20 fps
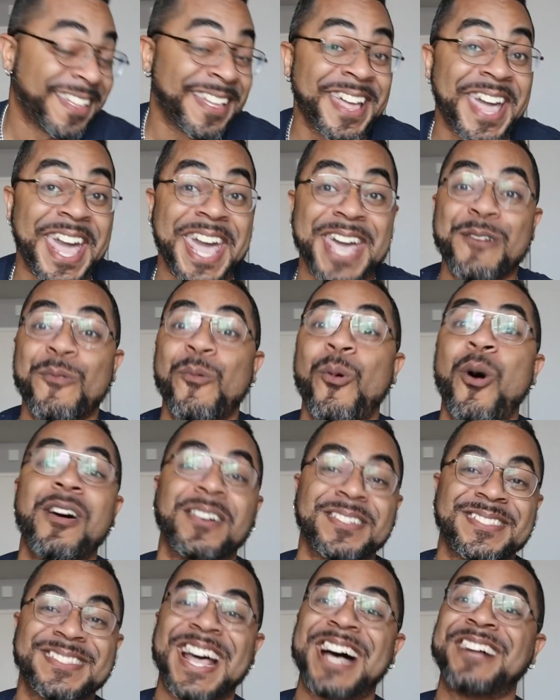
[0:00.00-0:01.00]
and walks
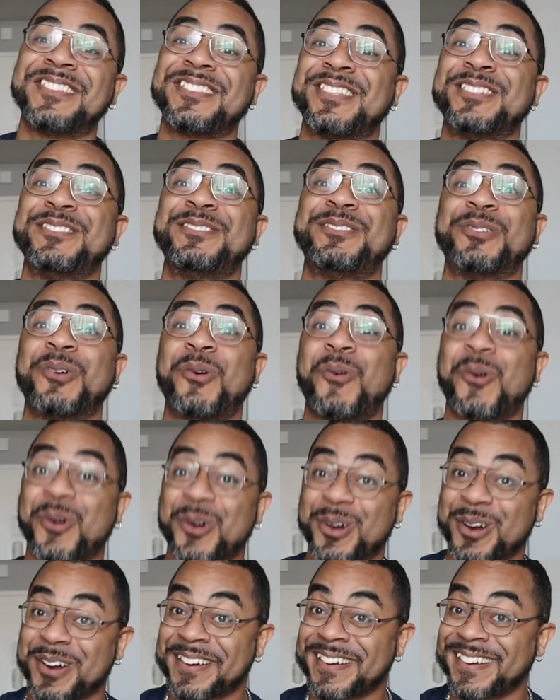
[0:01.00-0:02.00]
out the
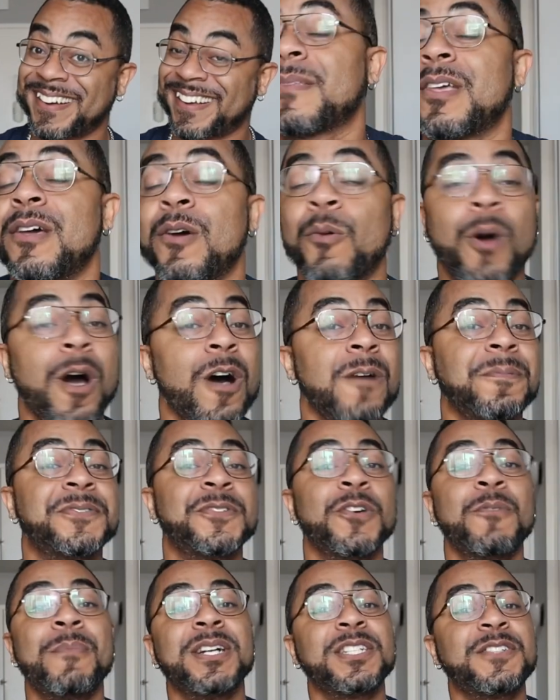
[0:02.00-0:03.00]
door. Well, so
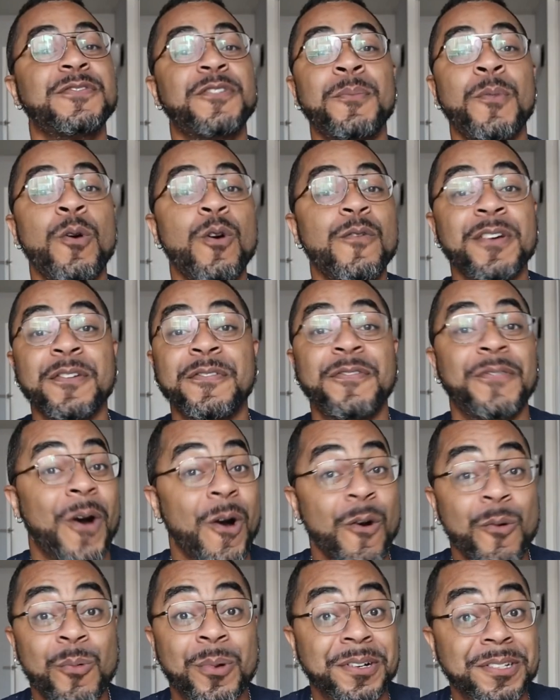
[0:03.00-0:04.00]
much for moving
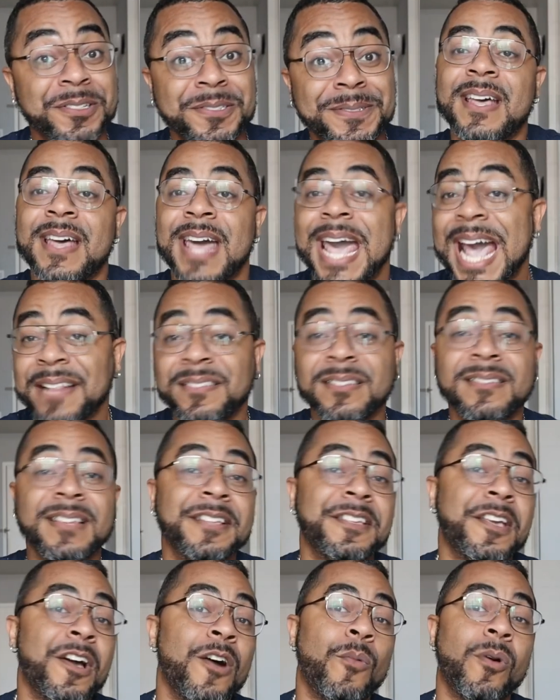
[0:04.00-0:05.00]
forward. After
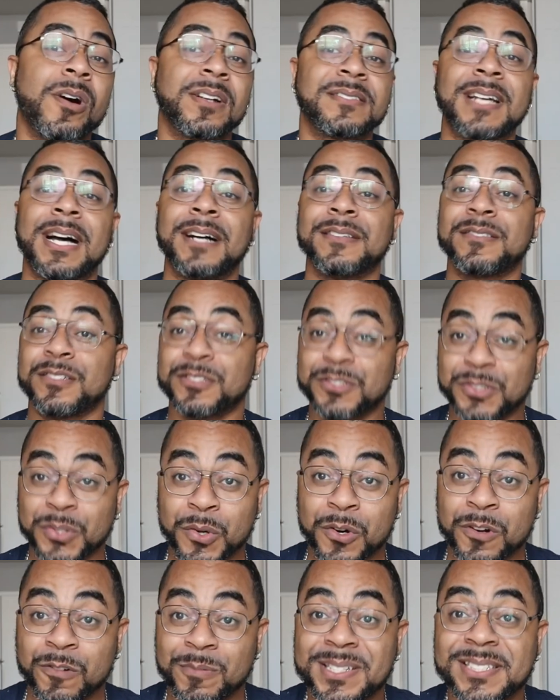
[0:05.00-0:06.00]
Danielle walks out the door,
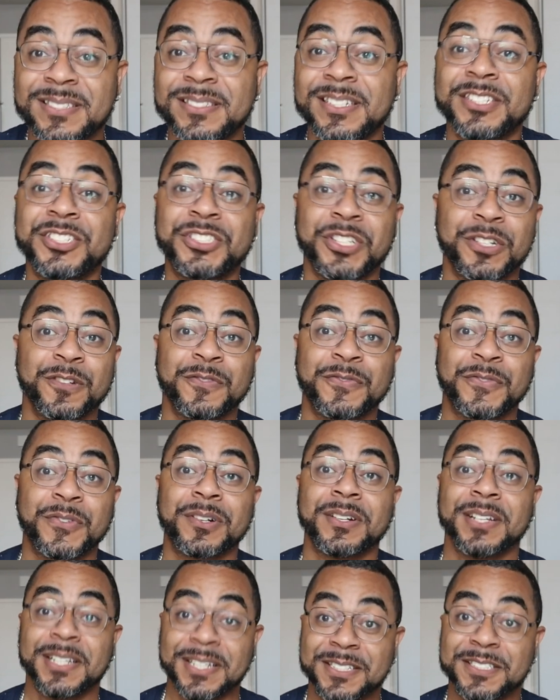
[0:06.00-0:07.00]
we see Jennifer
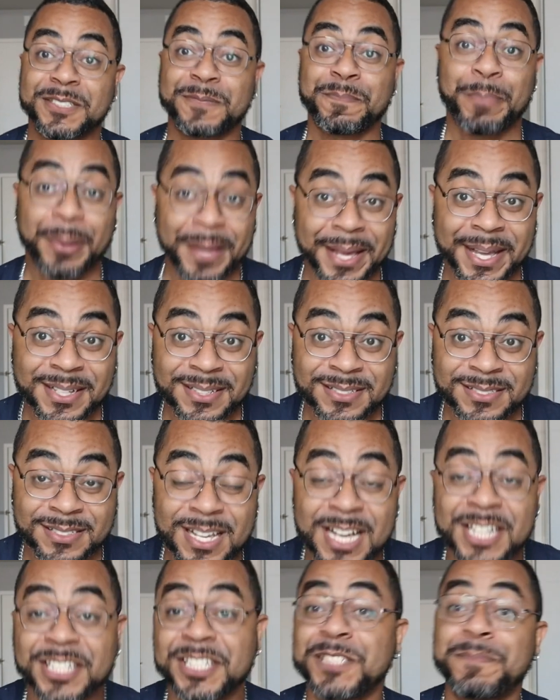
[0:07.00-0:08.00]
is pissed.
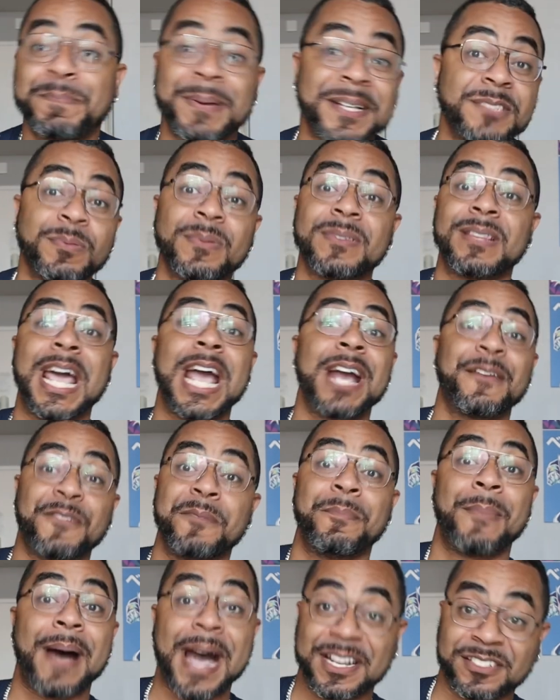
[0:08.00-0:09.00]
She's pissed with
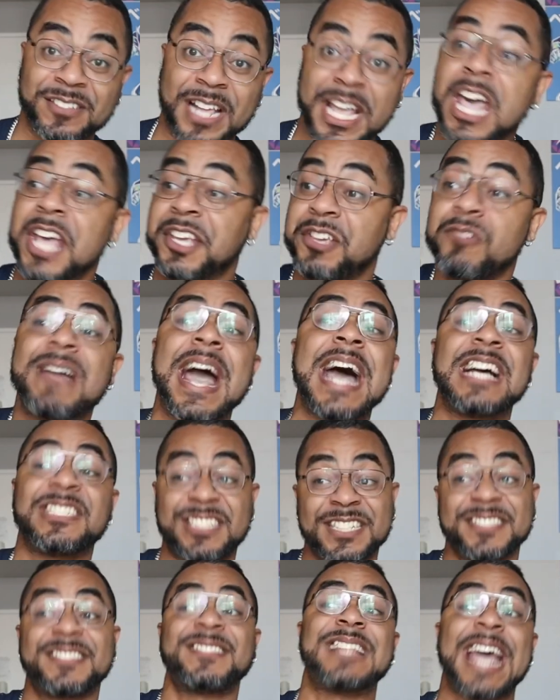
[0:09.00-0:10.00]
everybody. She's like, you guys
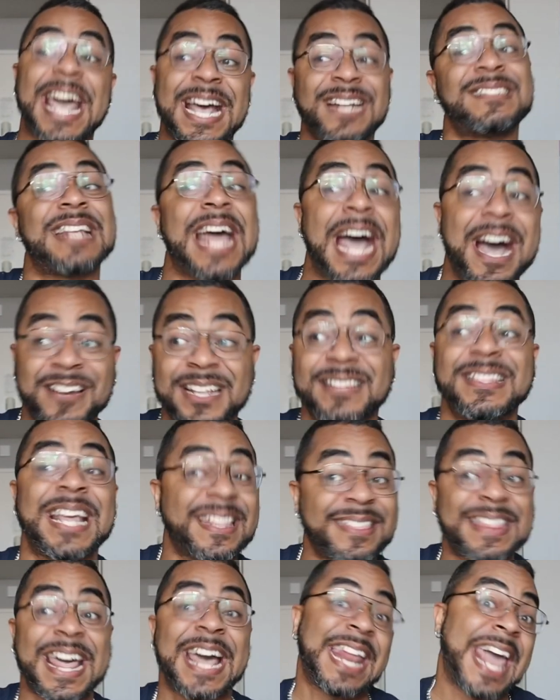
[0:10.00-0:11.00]
just sat down and let
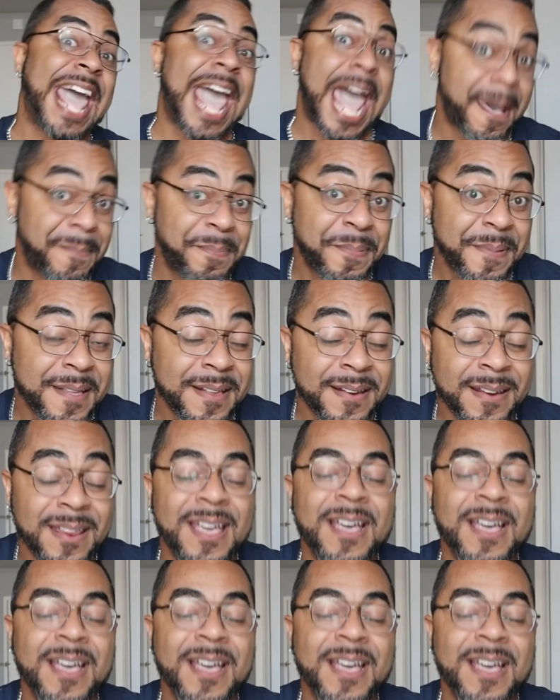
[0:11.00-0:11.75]
that happen?